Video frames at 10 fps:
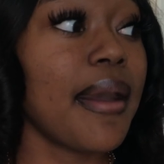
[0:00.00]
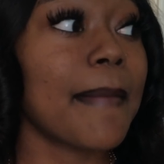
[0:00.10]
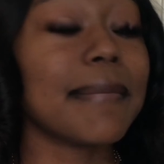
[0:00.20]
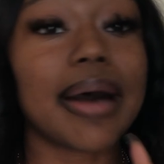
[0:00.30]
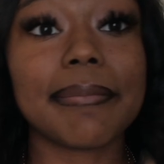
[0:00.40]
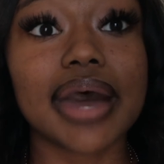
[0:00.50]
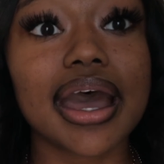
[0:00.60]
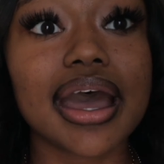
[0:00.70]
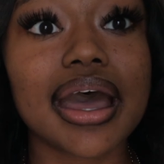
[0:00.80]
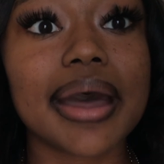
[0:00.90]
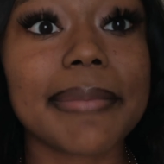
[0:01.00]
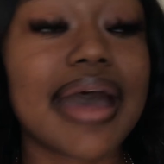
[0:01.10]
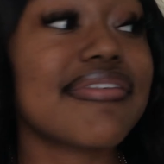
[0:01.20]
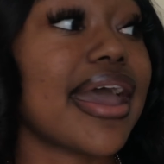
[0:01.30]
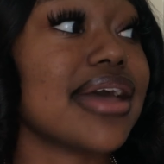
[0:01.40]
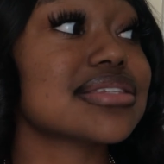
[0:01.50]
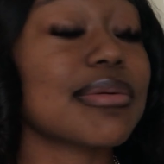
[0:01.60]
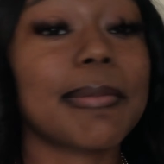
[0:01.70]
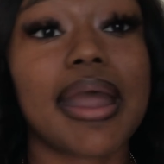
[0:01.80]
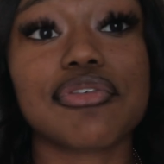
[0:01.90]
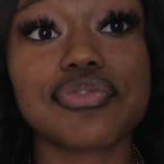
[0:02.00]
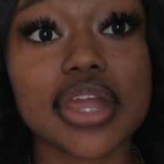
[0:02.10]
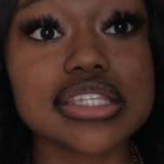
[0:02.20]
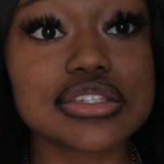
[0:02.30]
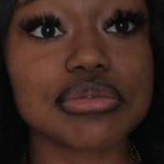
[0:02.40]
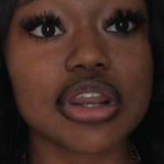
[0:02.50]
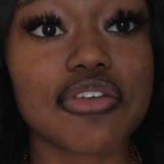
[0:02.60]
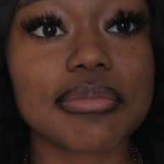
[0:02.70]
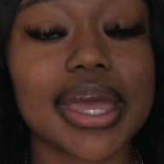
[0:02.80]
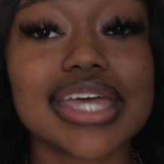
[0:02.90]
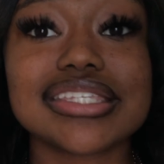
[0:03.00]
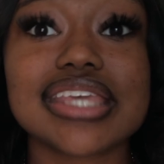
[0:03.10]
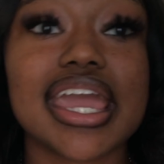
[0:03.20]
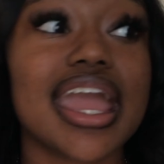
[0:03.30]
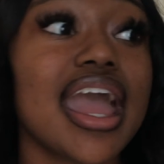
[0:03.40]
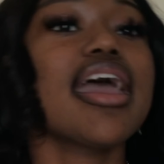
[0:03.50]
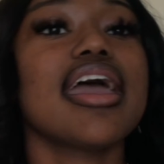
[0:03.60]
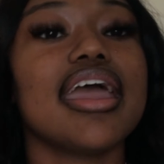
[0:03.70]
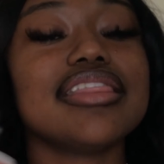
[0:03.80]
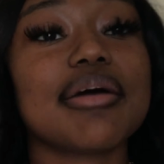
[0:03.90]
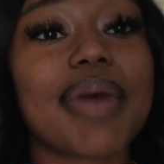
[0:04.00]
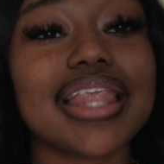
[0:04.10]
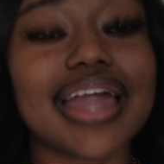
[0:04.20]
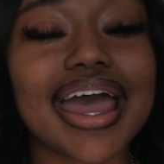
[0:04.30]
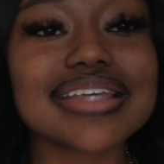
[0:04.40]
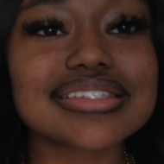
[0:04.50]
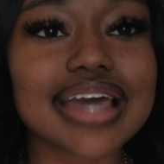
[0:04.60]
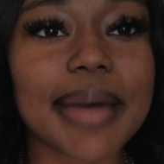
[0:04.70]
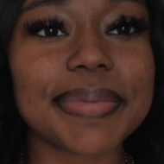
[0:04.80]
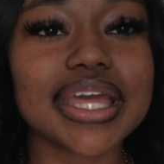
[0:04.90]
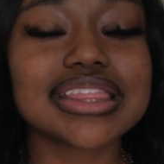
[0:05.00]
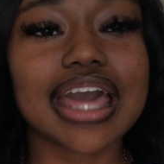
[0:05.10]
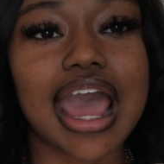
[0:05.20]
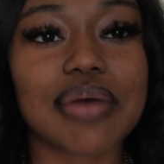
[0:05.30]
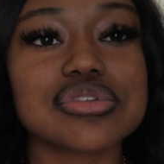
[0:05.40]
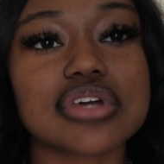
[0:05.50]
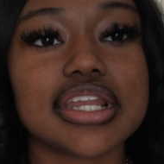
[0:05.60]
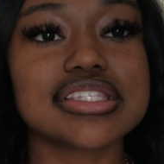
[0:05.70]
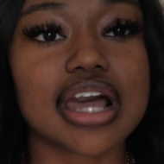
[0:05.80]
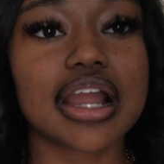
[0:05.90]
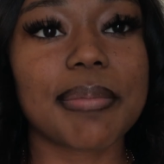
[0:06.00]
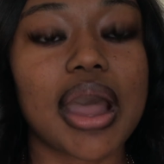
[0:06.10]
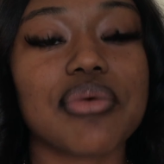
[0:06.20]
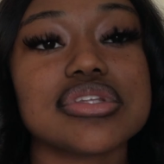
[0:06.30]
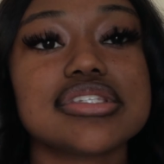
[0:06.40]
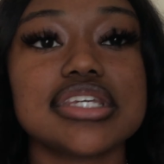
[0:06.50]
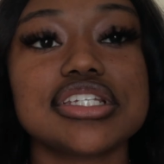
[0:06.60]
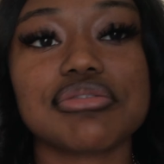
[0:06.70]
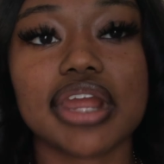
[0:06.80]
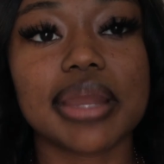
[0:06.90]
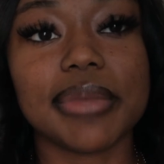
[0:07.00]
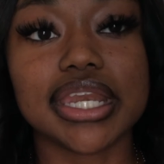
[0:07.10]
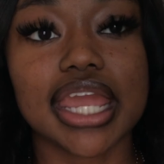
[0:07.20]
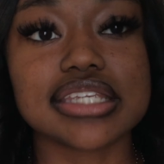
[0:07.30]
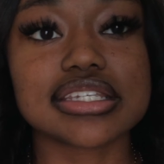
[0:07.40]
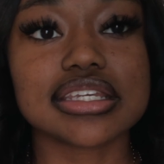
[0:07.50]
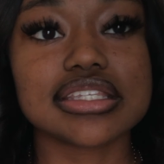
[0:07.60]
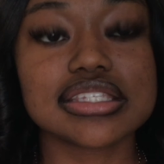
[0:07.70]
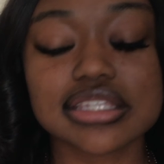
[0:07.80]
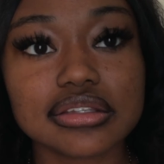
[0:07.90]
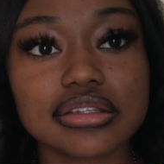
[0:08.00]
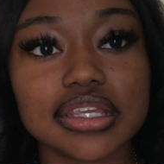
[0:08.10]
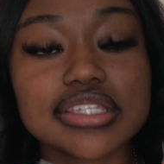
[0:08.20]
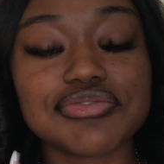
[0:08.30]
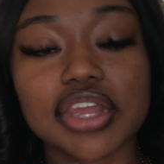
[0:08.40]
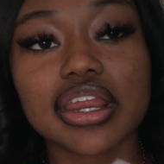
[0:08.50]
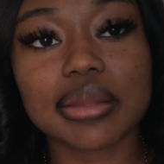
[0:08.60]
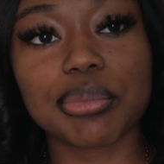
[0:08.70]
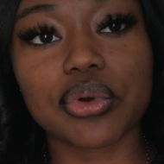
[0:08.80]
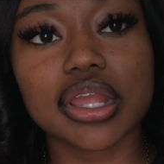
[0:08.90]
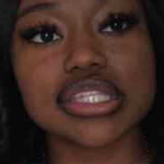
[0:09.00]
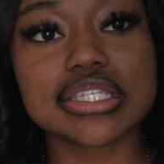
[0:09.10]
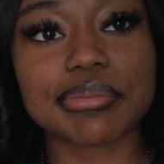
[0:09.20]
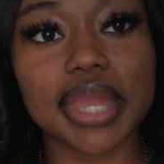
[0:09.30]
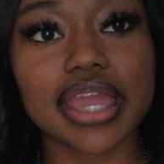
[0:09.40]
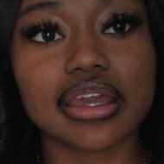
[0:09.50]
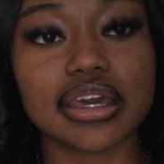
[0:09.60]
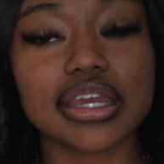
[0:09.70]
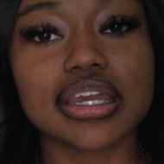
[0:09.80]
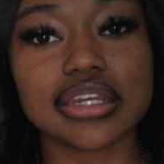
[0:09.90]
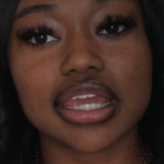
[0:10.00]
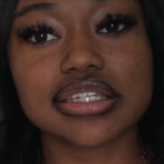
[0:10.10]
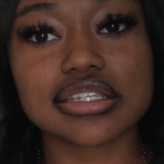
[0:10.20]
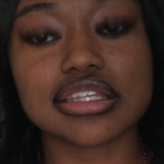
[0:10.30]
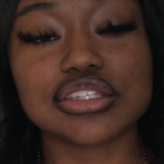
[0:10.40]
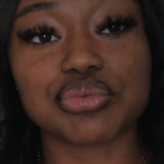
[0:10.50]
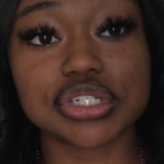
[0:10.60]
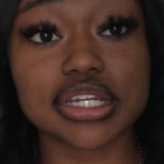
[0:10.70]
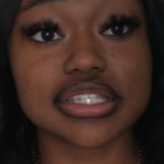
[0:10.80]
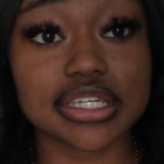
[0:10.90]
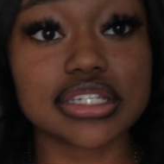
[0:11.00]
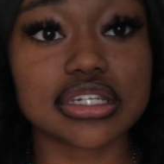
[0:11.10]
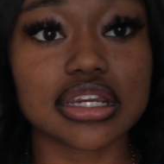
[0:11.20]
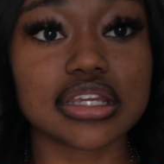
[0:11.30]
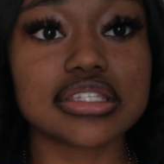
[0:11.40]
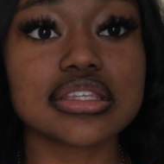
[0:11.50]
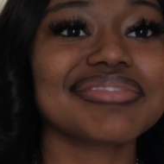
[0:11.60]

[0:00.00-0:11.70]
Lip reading: My mom, I've had some of my friends to read over my essay. And then my last topic that I was gonna talk about was teacher recommendations. It's very important to make good connections with your teachers.